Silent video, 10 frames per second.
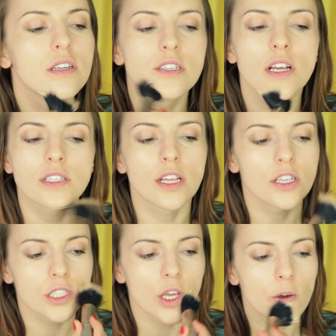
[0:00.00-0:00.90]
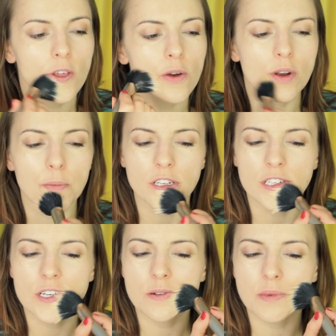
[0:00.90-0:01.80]
Just like so. You don't want to put
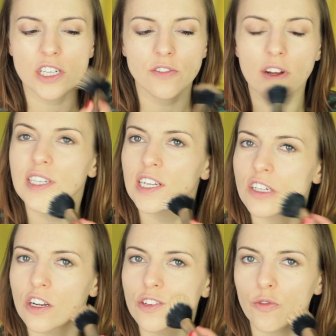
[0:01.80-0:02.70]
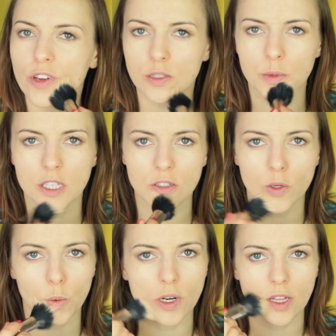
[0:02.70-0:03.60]
too much foundation on your face because you
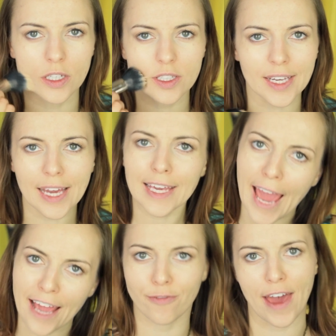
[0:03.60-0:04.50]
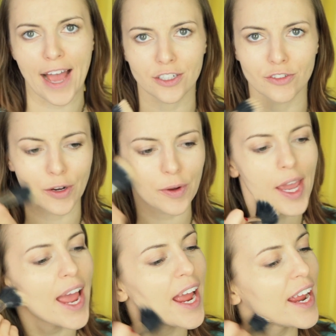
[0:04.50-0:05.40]
don't want to look like a cake factory,
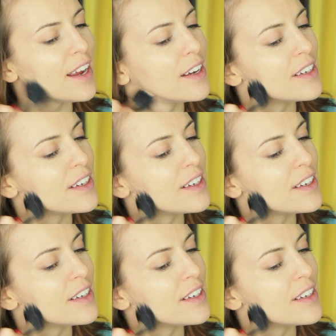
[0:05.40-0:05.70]
okay?